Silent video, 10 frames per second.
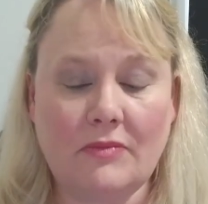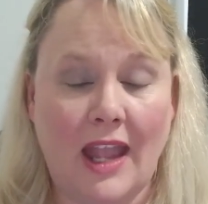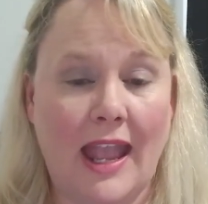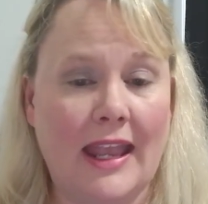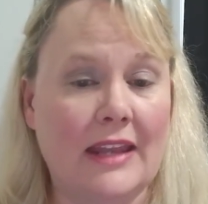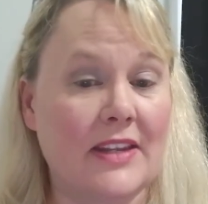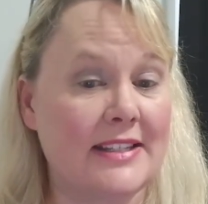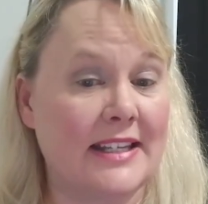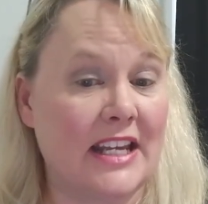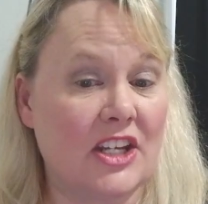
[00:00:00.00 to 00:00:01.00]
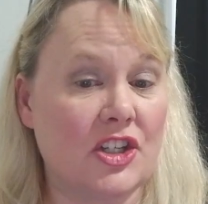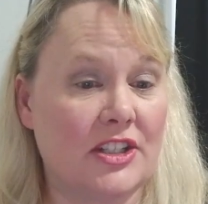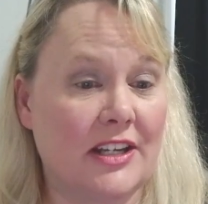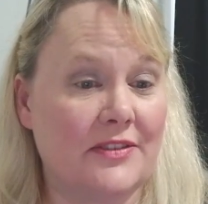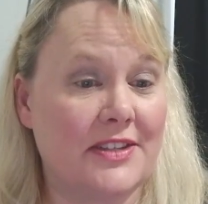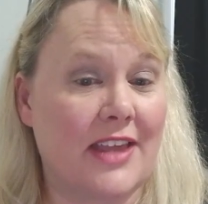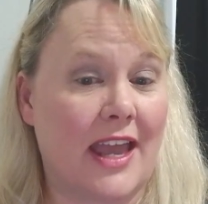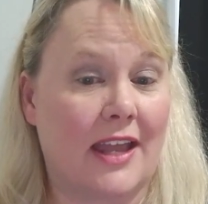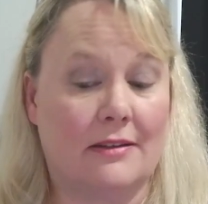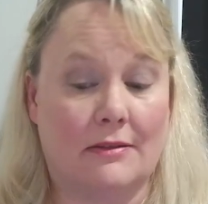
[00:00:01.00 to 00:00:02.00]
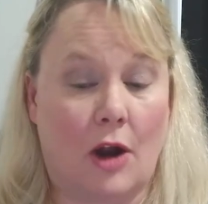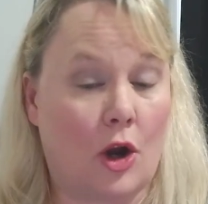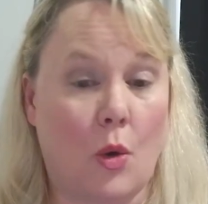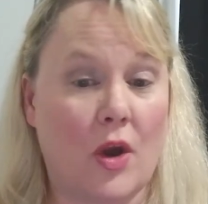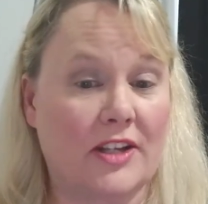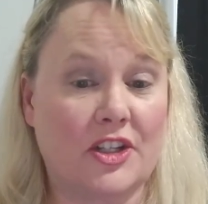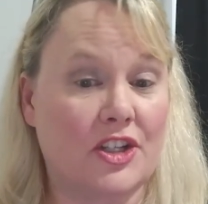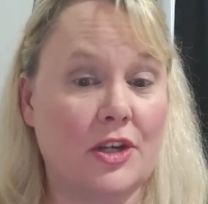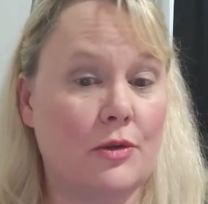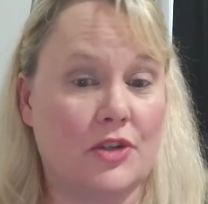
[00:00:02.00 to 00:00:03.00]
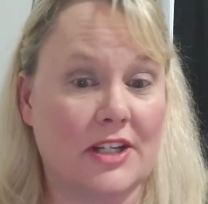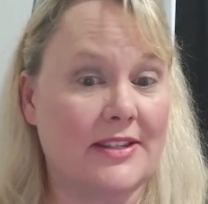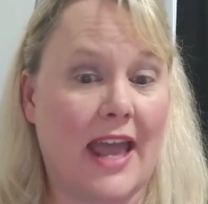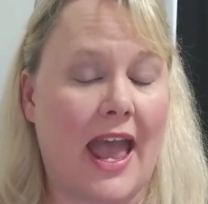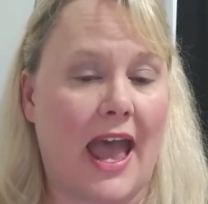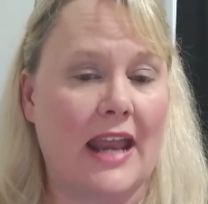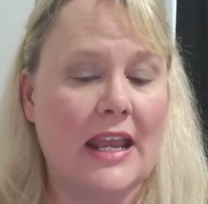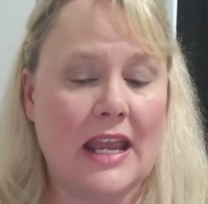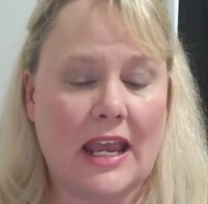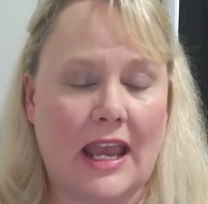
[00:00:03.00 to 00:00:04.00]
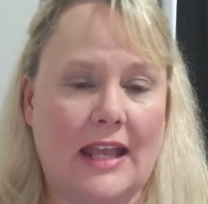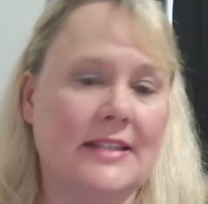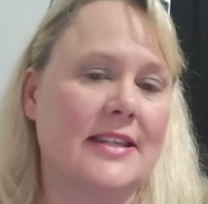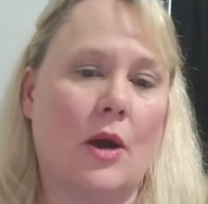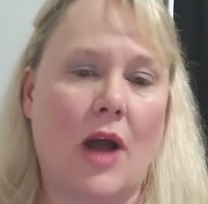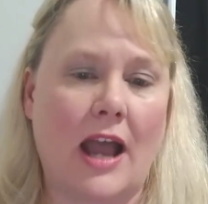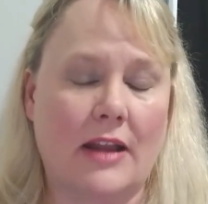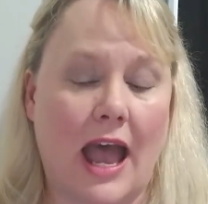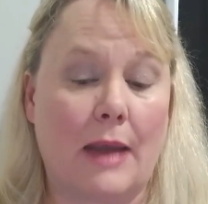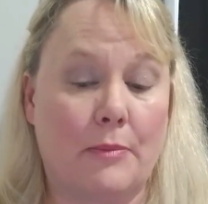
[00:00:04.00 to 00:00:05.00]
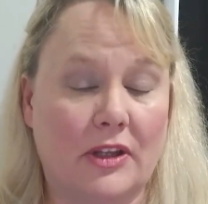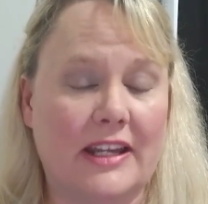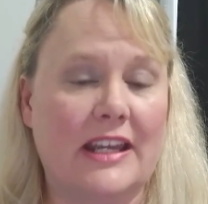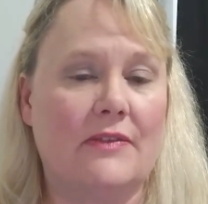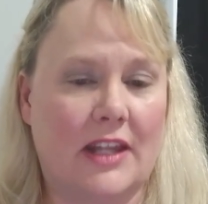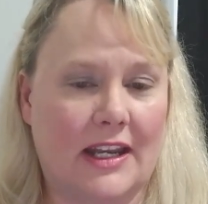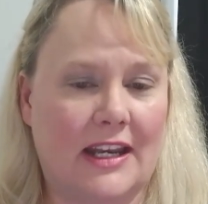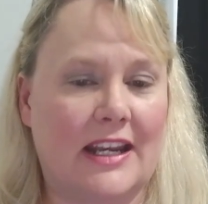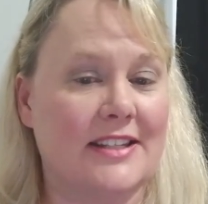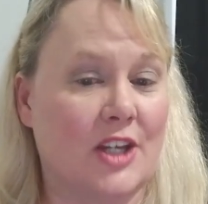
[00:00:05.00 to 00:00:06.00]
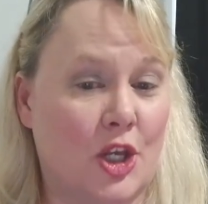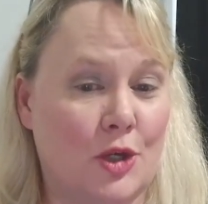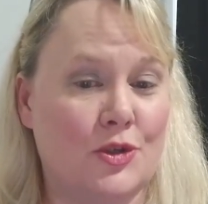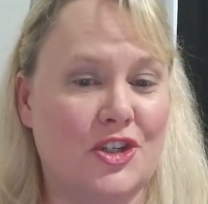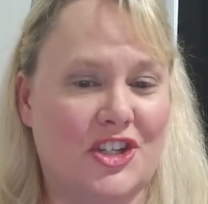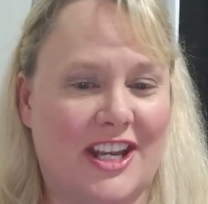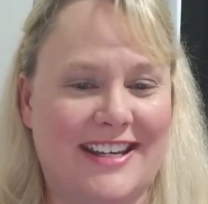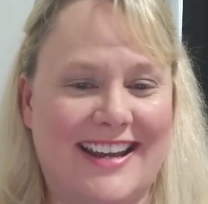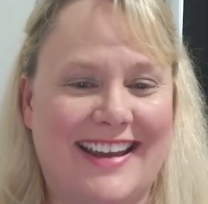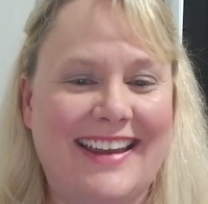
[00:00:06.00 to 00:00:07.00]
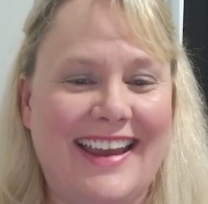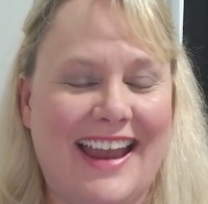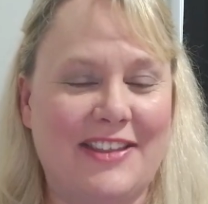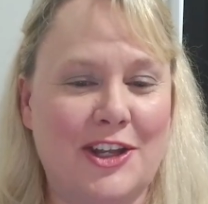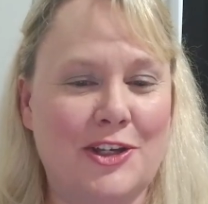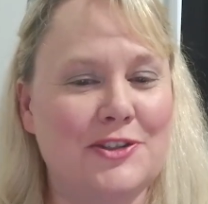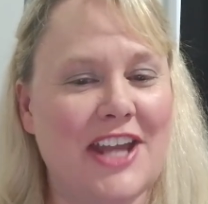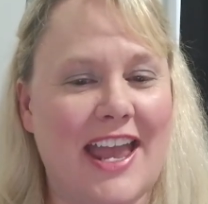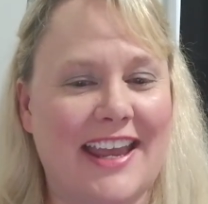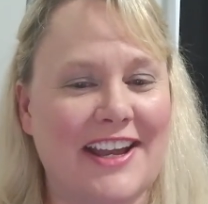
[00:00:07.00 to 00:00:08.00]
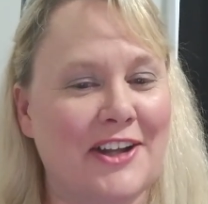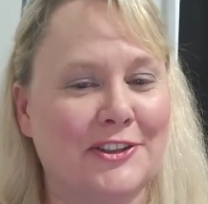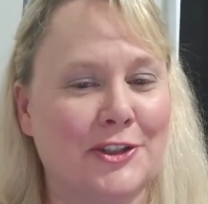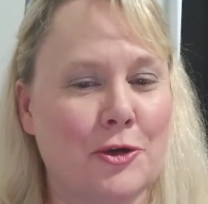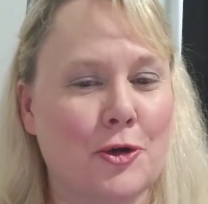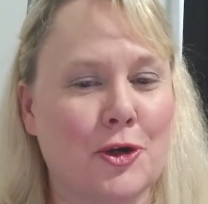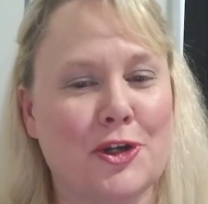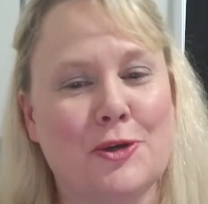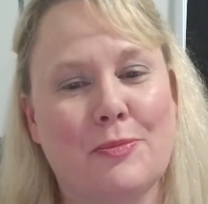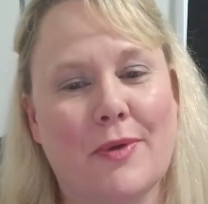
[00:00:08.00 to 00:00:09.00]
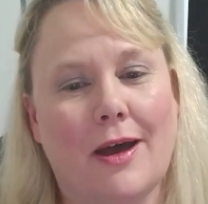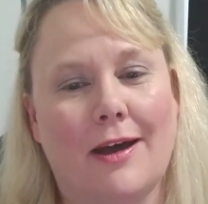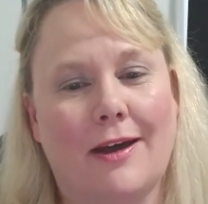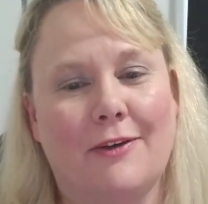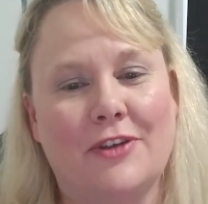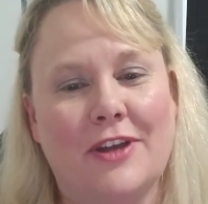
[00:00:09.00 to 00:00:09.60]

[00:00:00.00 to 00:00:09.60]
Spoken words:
and these initiatives that are going to do just that. And so I believe that it is a huge agenda. And then you take a little group of